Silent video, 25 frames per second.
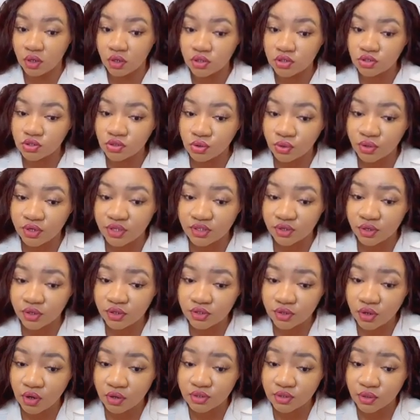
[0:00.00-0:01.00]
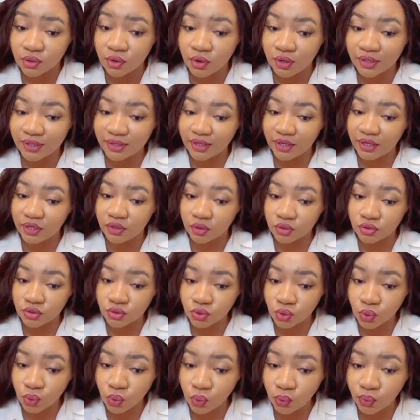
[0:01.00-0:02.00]
So it's going to also contain your
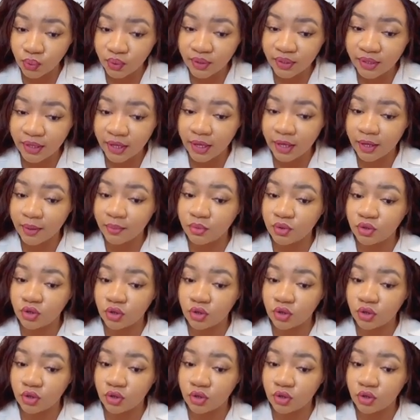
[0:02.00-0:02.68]
school name,